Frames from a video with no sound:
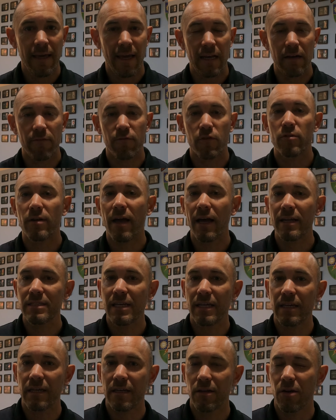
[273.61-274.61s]
And if you're not
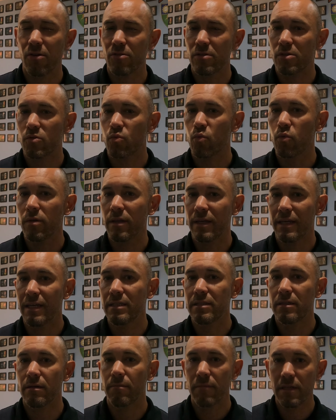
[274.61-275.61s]
taking notes, it's really
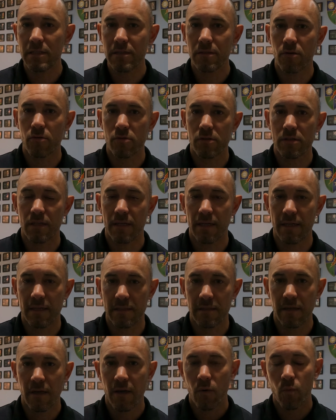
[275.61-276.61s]
easy to miss those things.